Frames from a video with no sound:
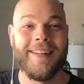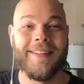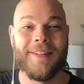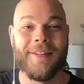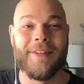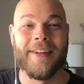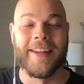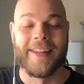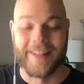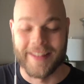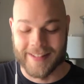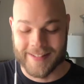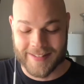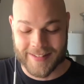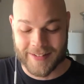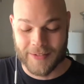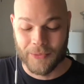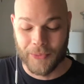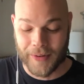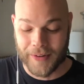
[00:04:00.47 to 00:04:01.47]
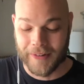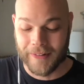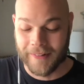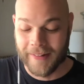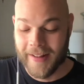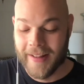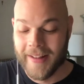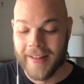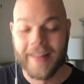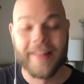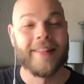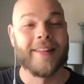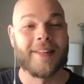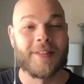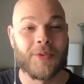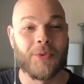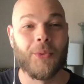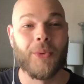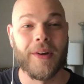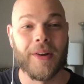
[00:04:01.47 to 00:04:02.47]
because this
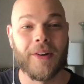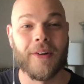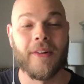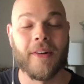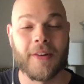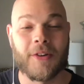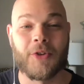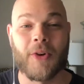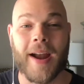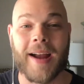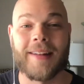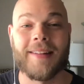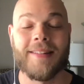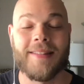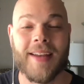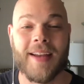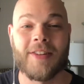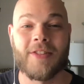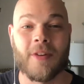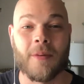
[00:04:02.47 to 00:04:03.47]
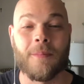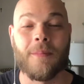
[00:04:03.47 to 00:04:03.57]
will attract attention.